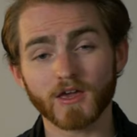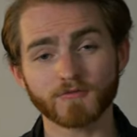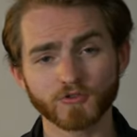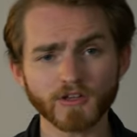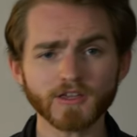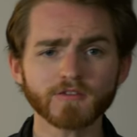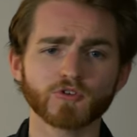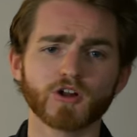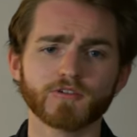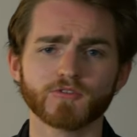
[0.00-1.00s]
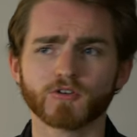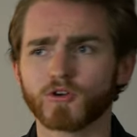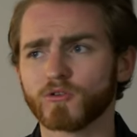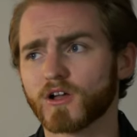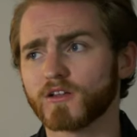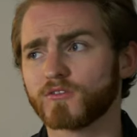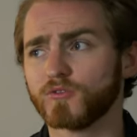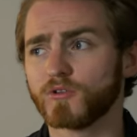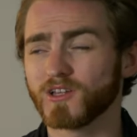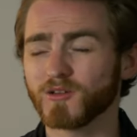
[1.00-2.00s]
If you're looking for an iPhone to hold on
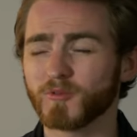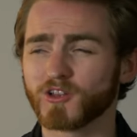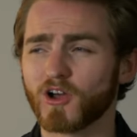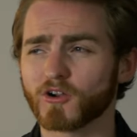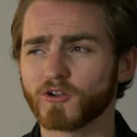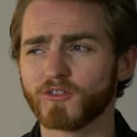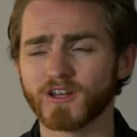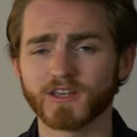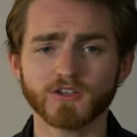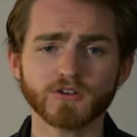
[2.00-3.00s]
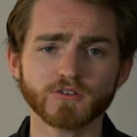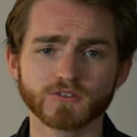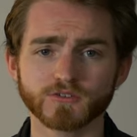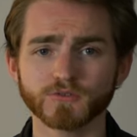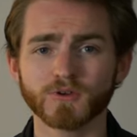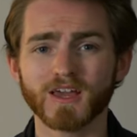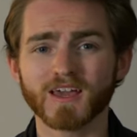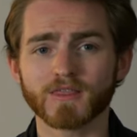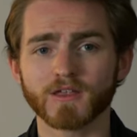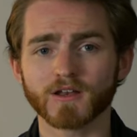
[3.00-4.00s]
to a little bit longer than a year or two,
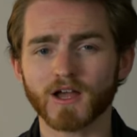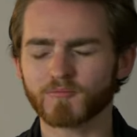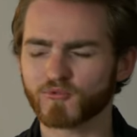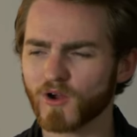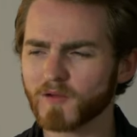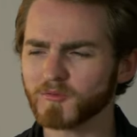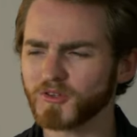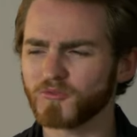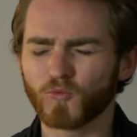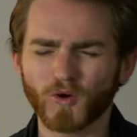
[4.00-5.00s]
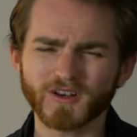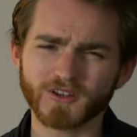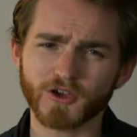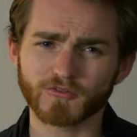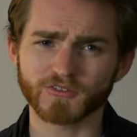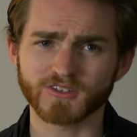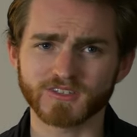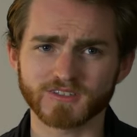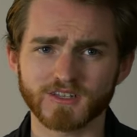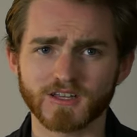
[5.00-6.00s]
then I probably wouldn't go for the
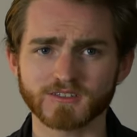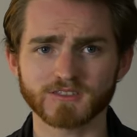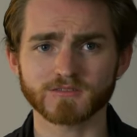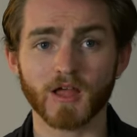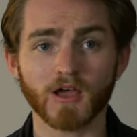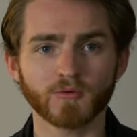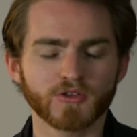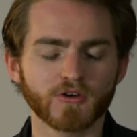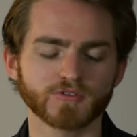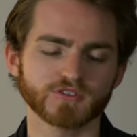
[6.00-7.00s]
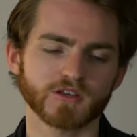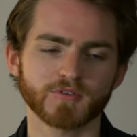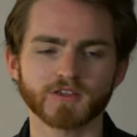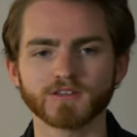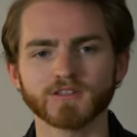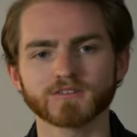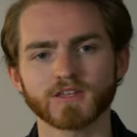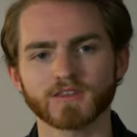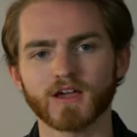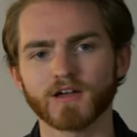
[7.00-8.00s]
6S. I would go for something at least
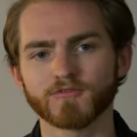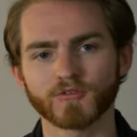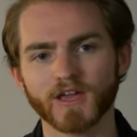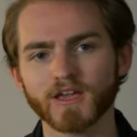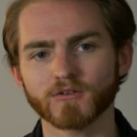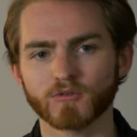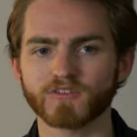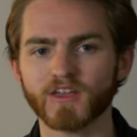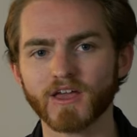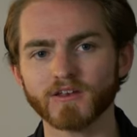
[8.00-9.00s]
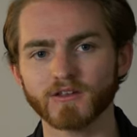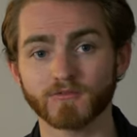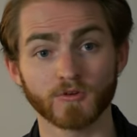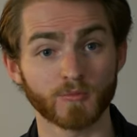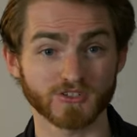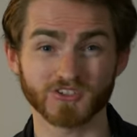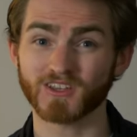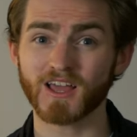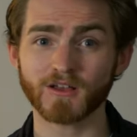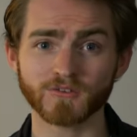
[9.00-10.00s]
like the iPhone 8 or 10 if your budget
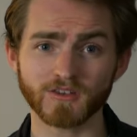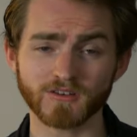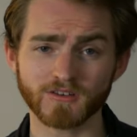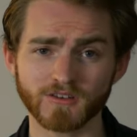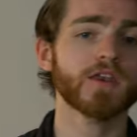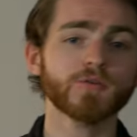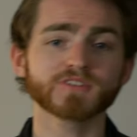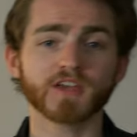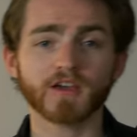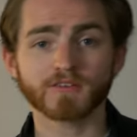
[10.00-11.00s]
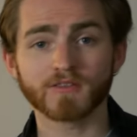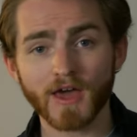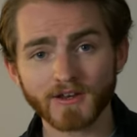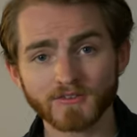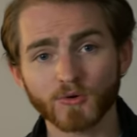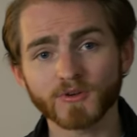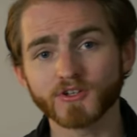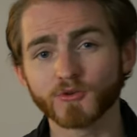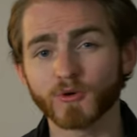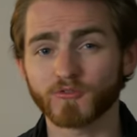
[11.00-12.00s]
allows it. Anyways guys, that is going
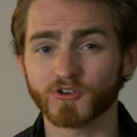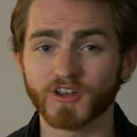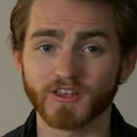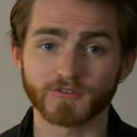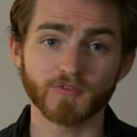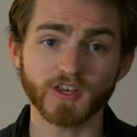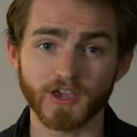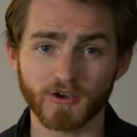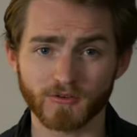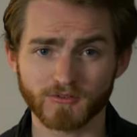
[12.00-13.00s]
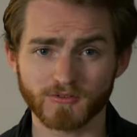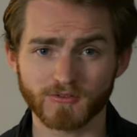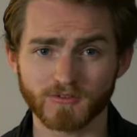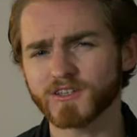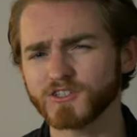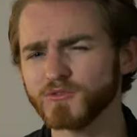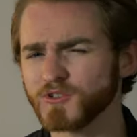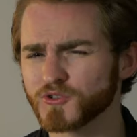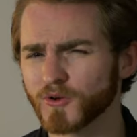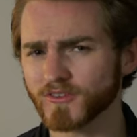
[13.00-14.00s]
to do it for today's video. Did you
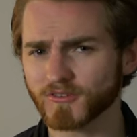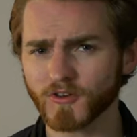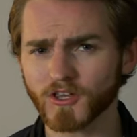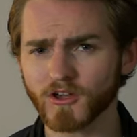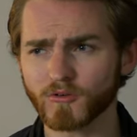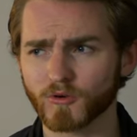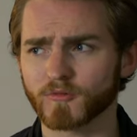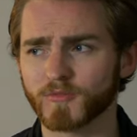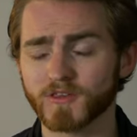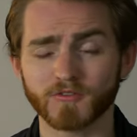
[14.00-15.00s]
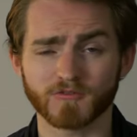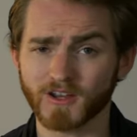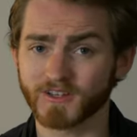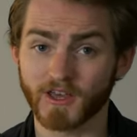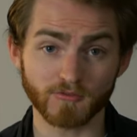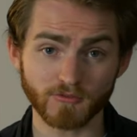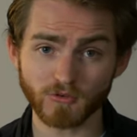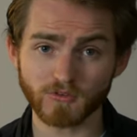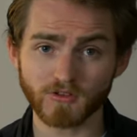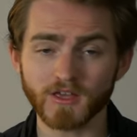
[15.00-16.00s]
enjoy this video or even find it
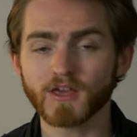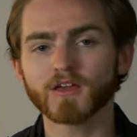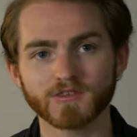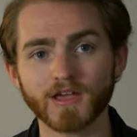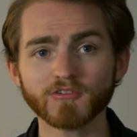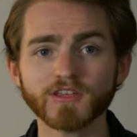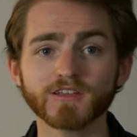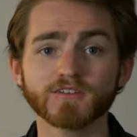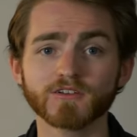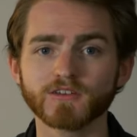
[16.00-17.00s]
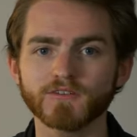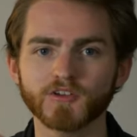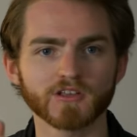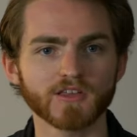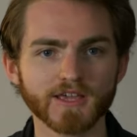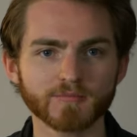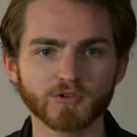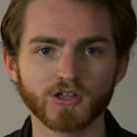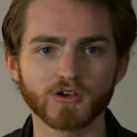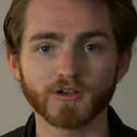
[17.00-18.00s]
helpful? Definitely consider leaving a like
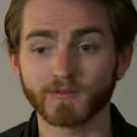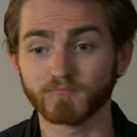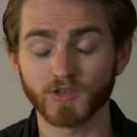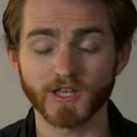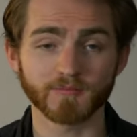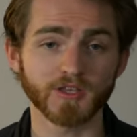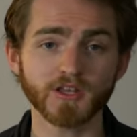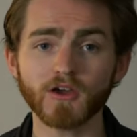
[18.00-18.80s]
below and letting me